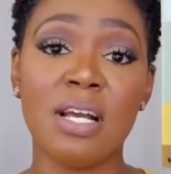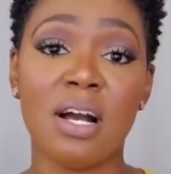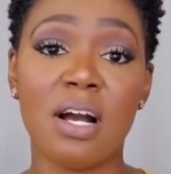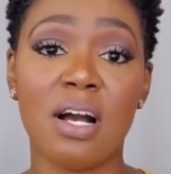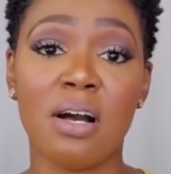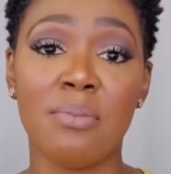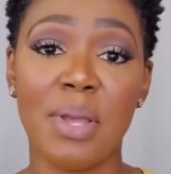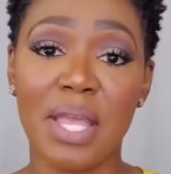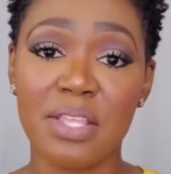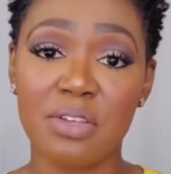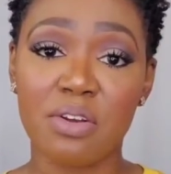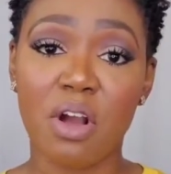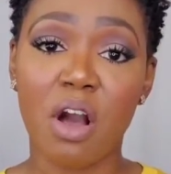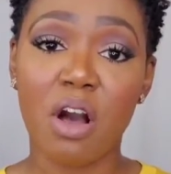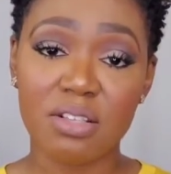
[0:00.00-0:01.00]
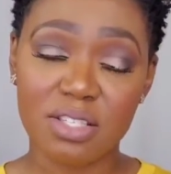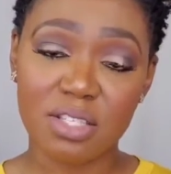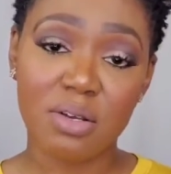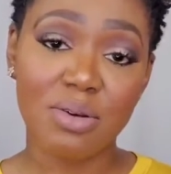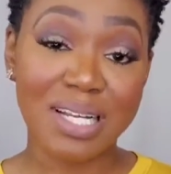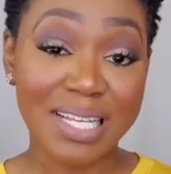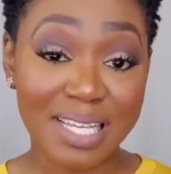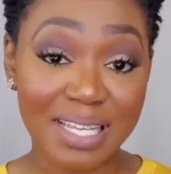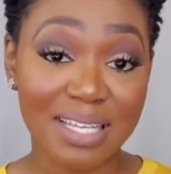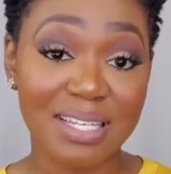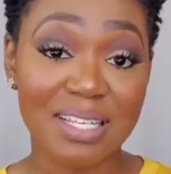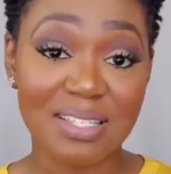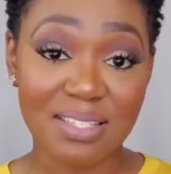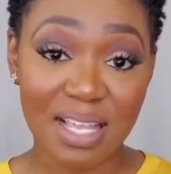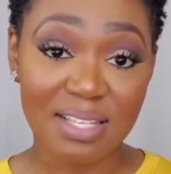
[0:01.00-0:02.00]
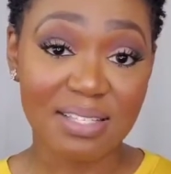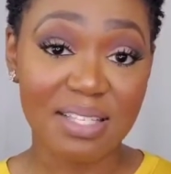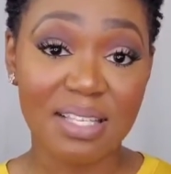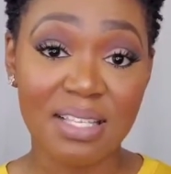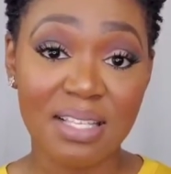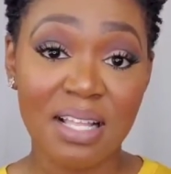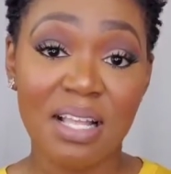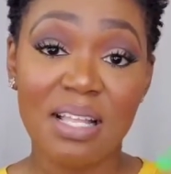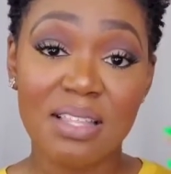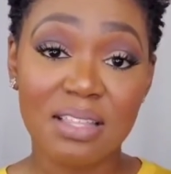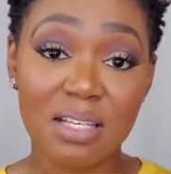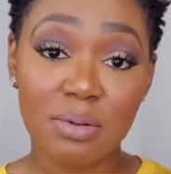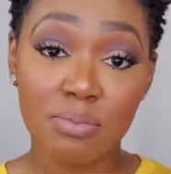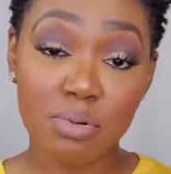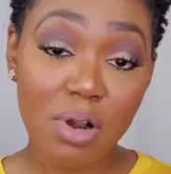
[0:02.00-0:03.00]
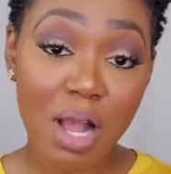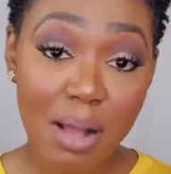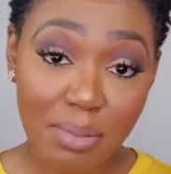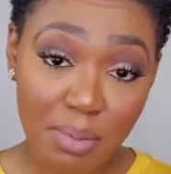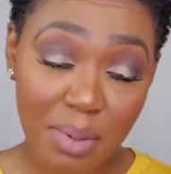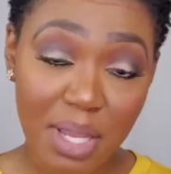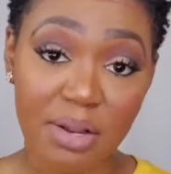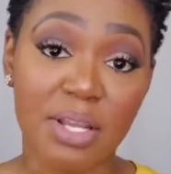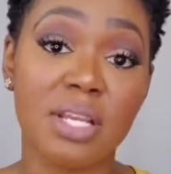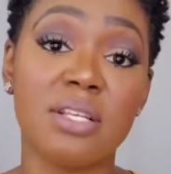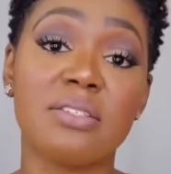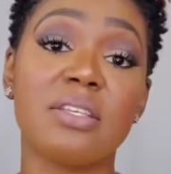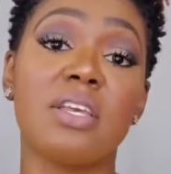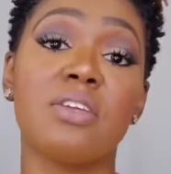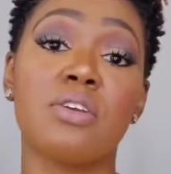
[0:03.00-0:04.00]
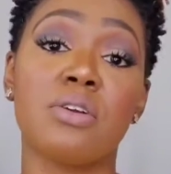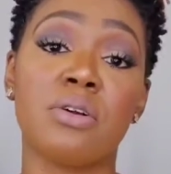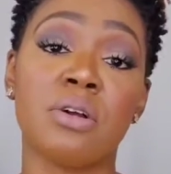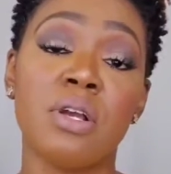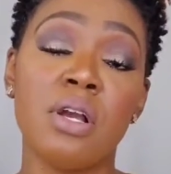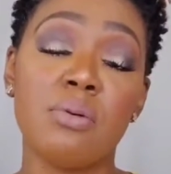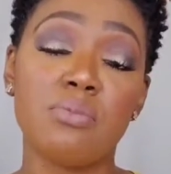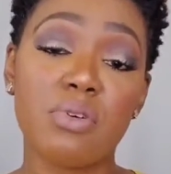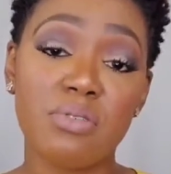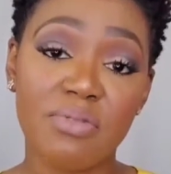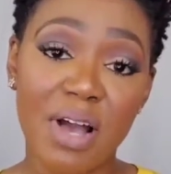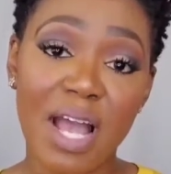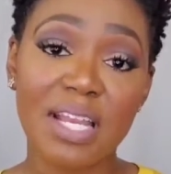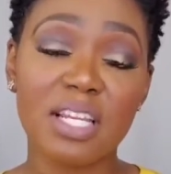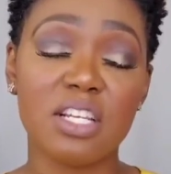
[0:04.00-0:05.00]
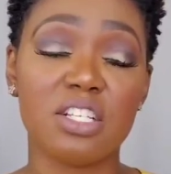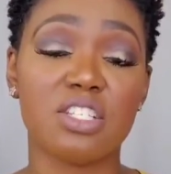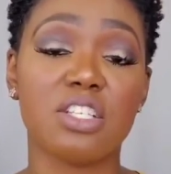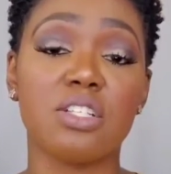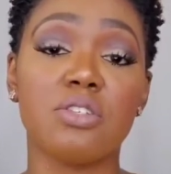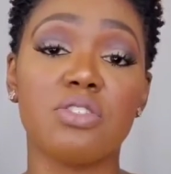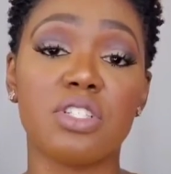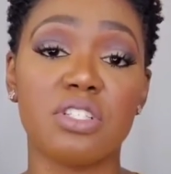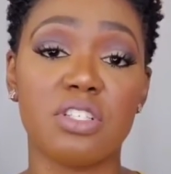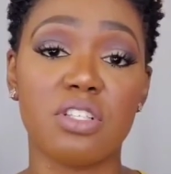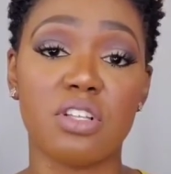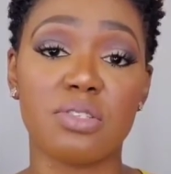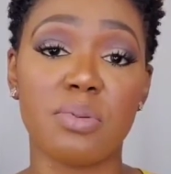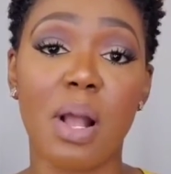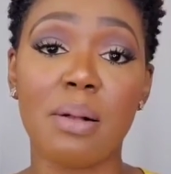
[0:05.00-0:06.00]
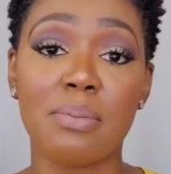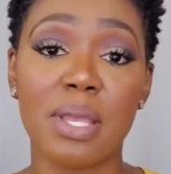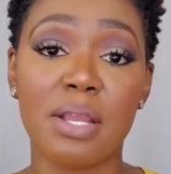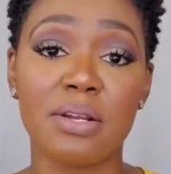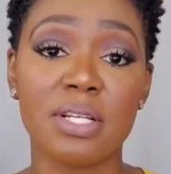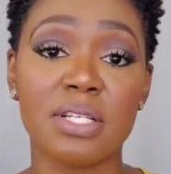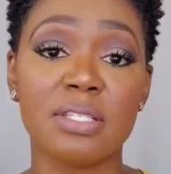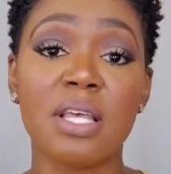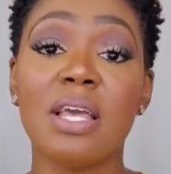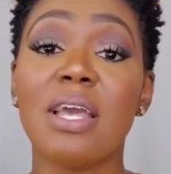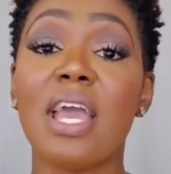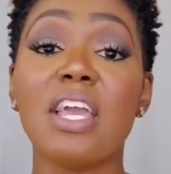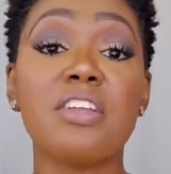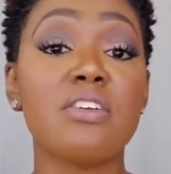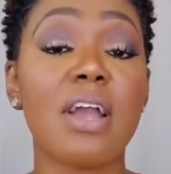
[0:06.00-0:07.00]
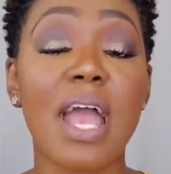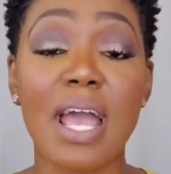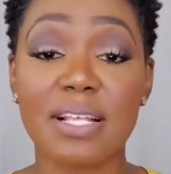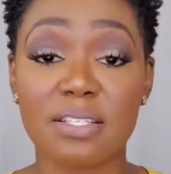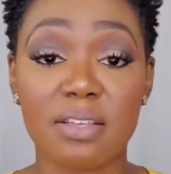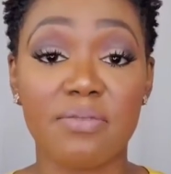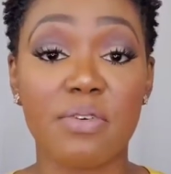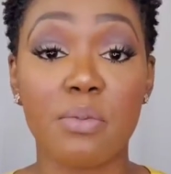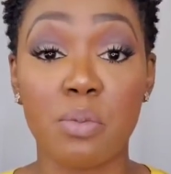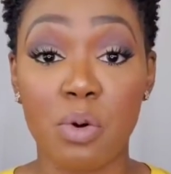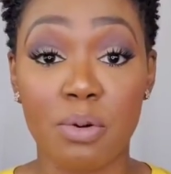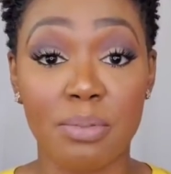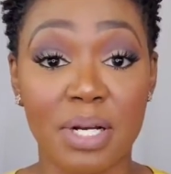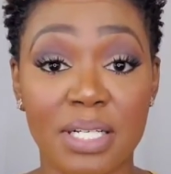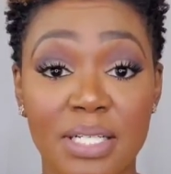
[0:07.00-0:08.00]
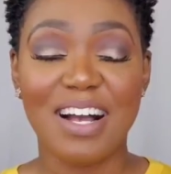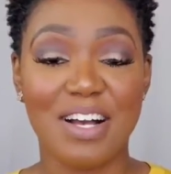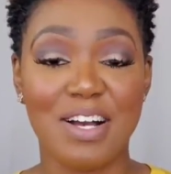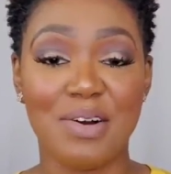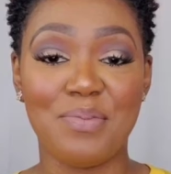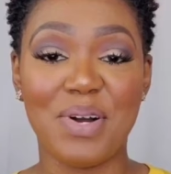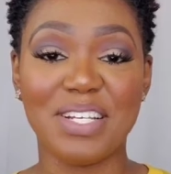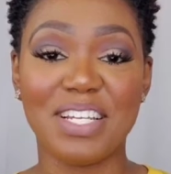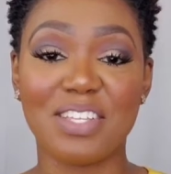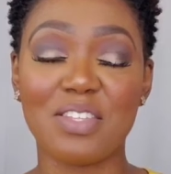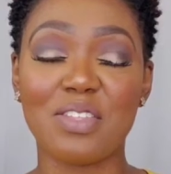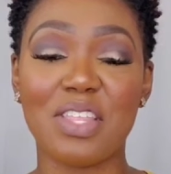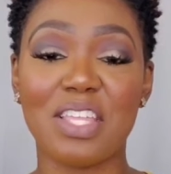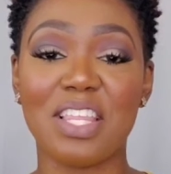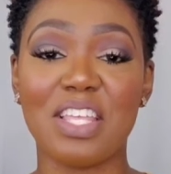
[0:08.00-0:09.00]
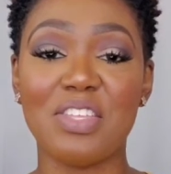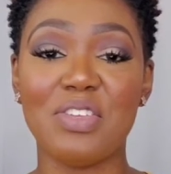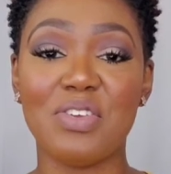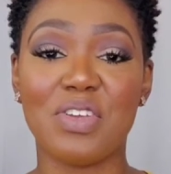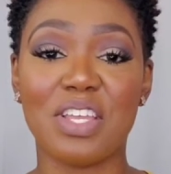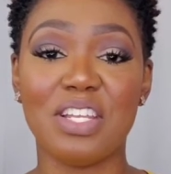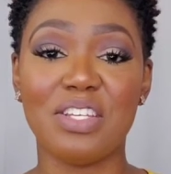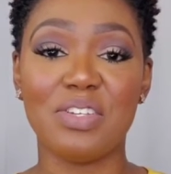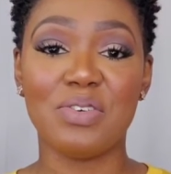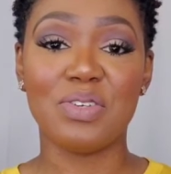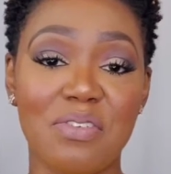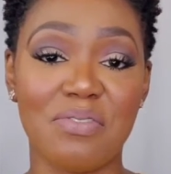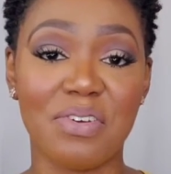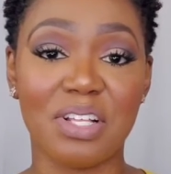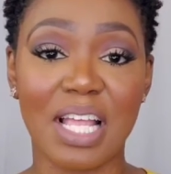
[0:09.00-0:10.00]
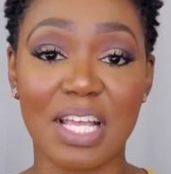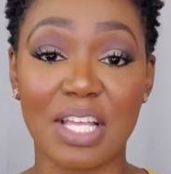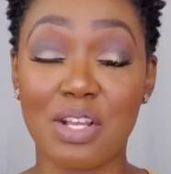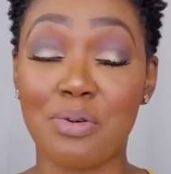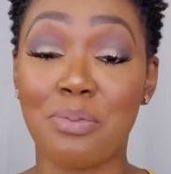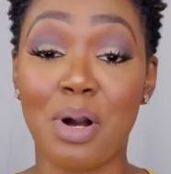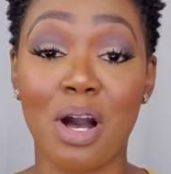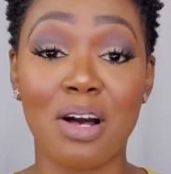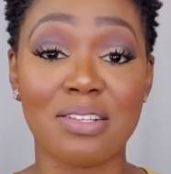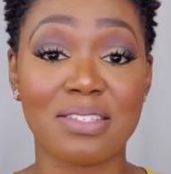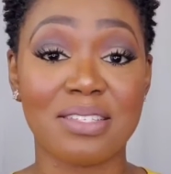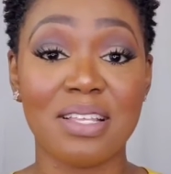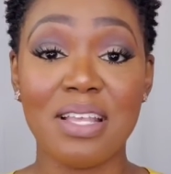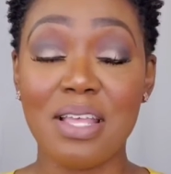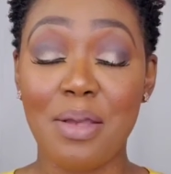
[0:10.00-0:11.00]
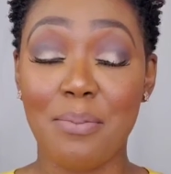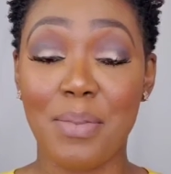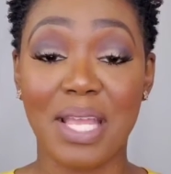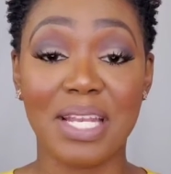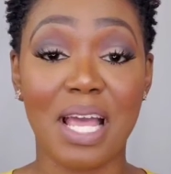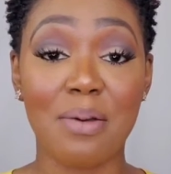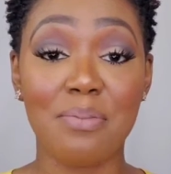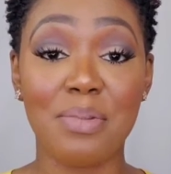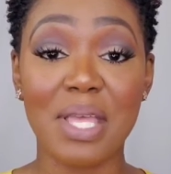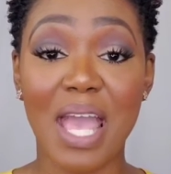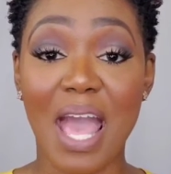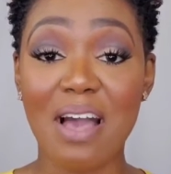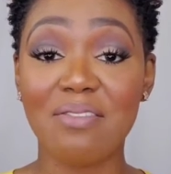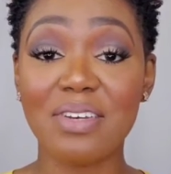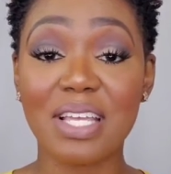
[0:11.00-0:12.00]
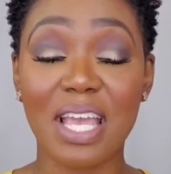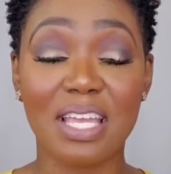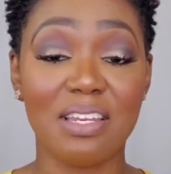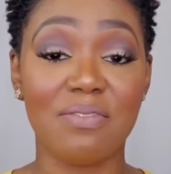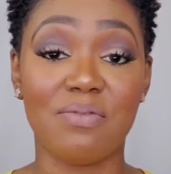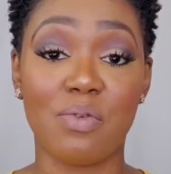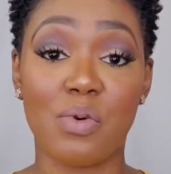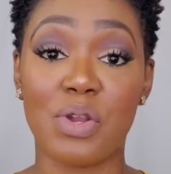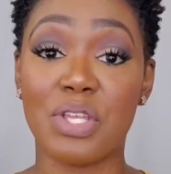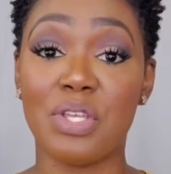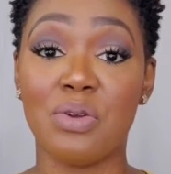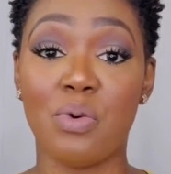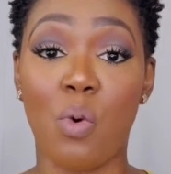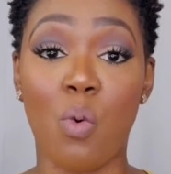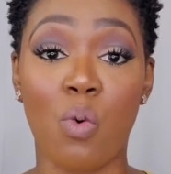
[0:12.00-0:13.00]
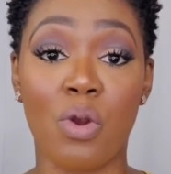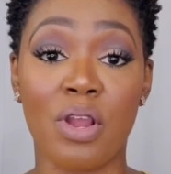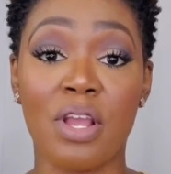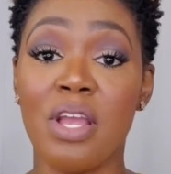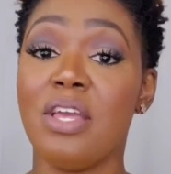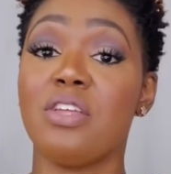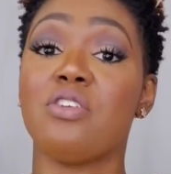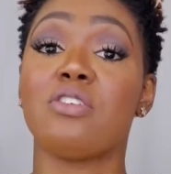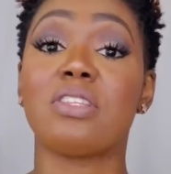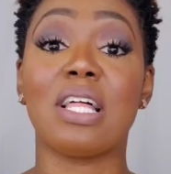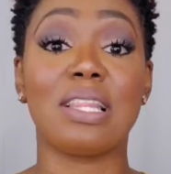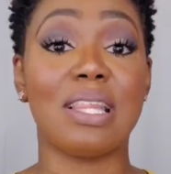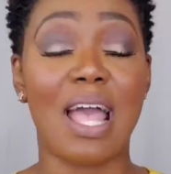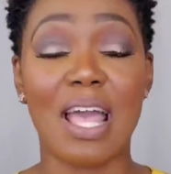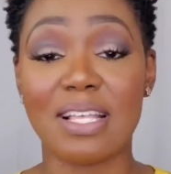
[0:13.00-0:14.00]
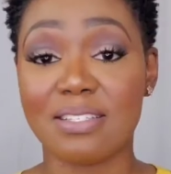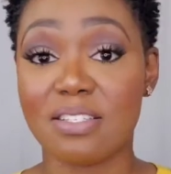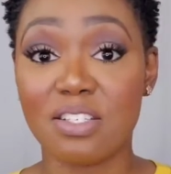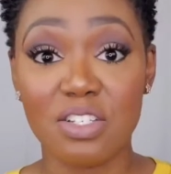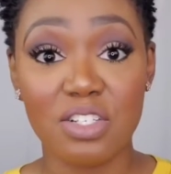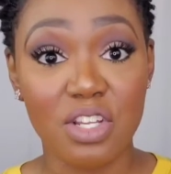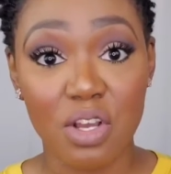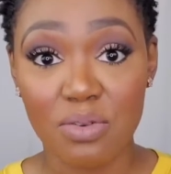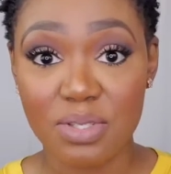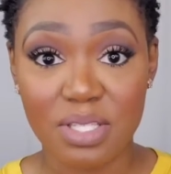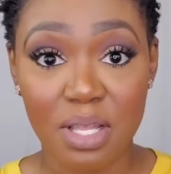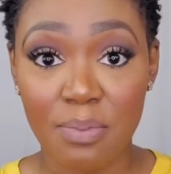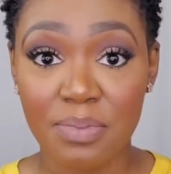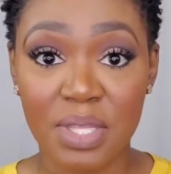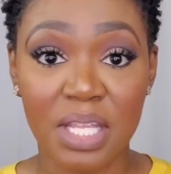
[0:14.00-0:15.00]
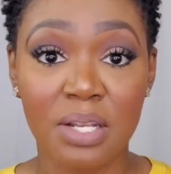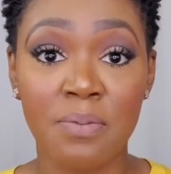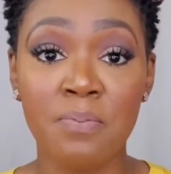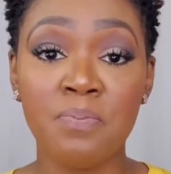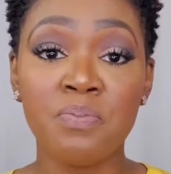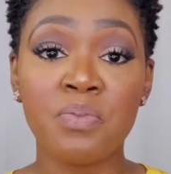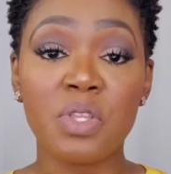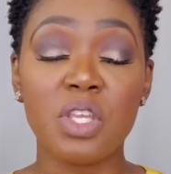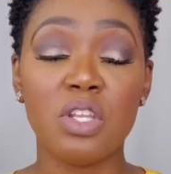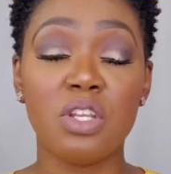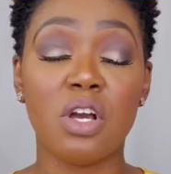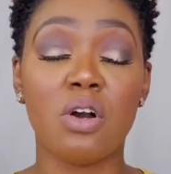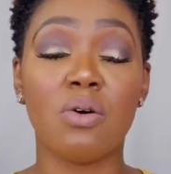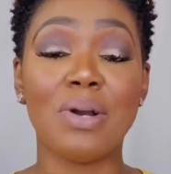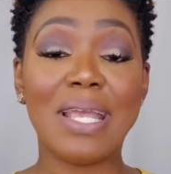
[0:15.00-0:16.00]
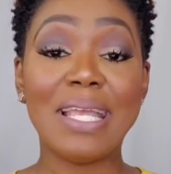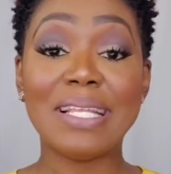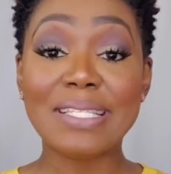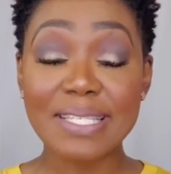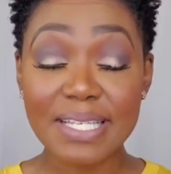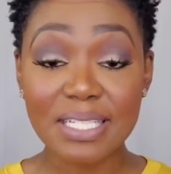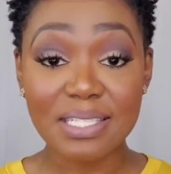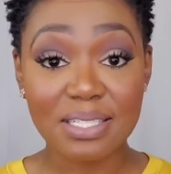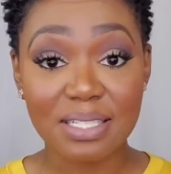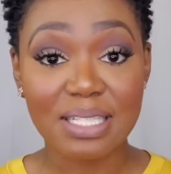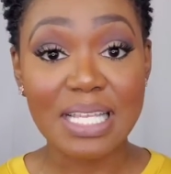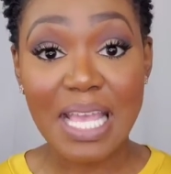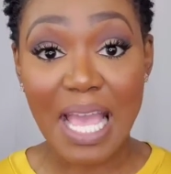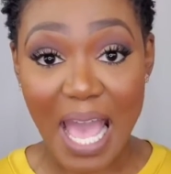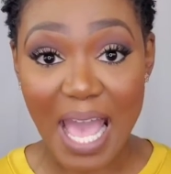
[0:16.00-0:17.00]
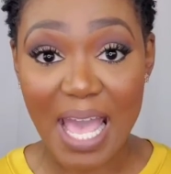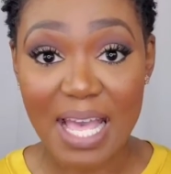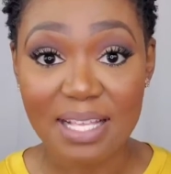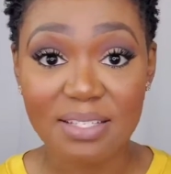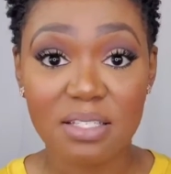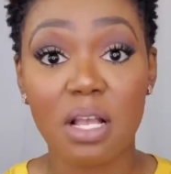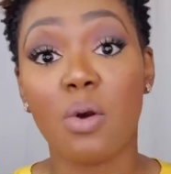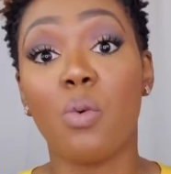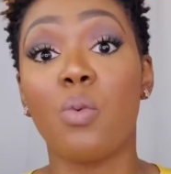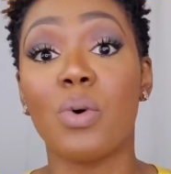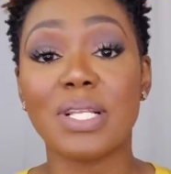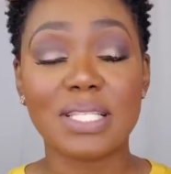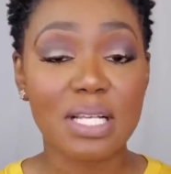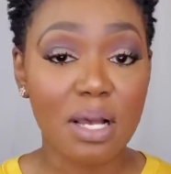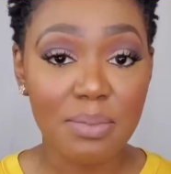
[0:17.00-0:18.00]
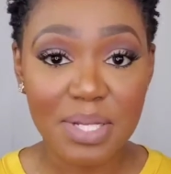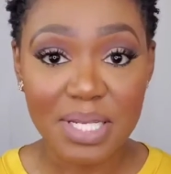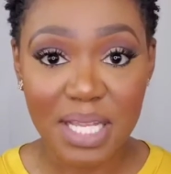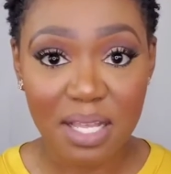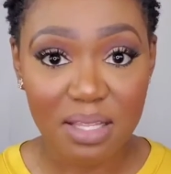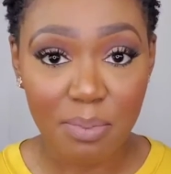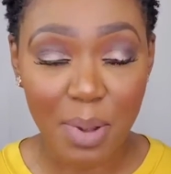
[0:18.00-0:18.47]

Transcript: And you're also, again, assessing the problem areas, and you're providing a solution to those problem areas, and you're asking for more money. Another thing that you can do, if you feel like your boss may not be advocating for you, or you're the last to know something, intentionally ask what's coming down the